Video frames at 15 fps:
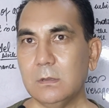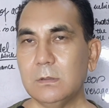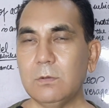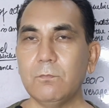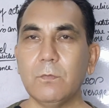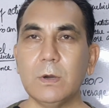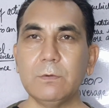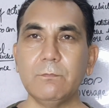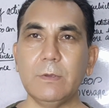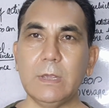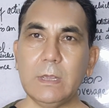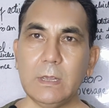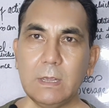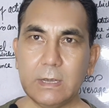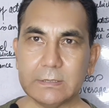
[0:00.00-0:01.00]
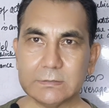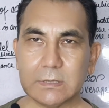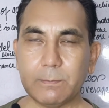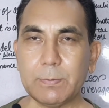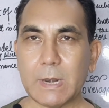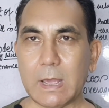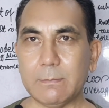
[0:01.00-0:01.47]
The one way is
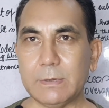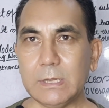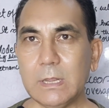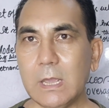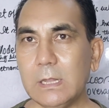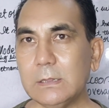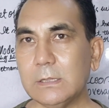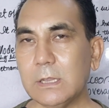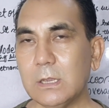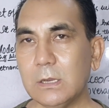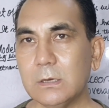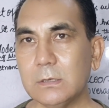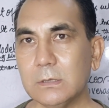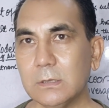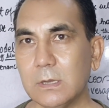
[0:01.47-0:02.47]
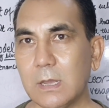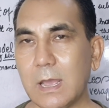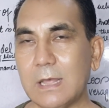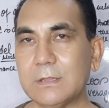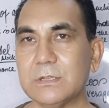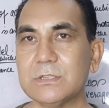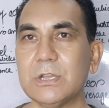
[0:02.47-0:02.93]
the primary healthcare,
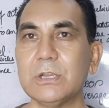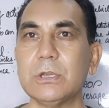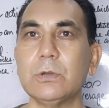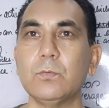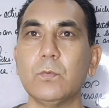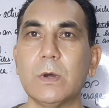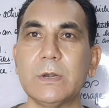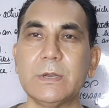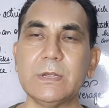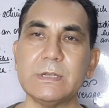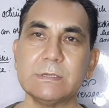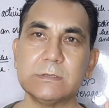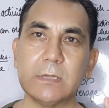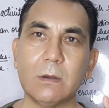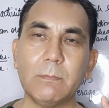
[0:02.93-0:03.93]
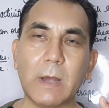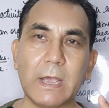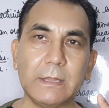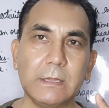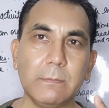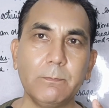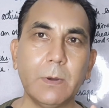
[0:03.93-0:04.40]
and the second one is
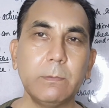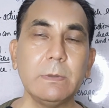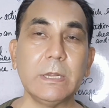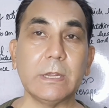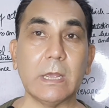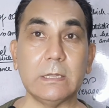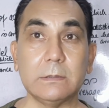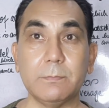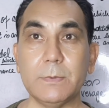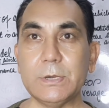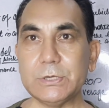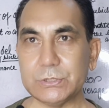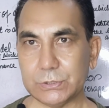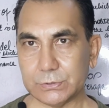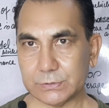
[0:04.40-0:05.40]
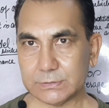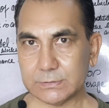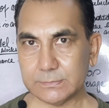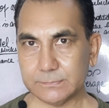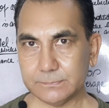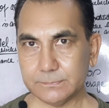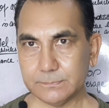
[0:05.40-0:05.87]
by the public health measures.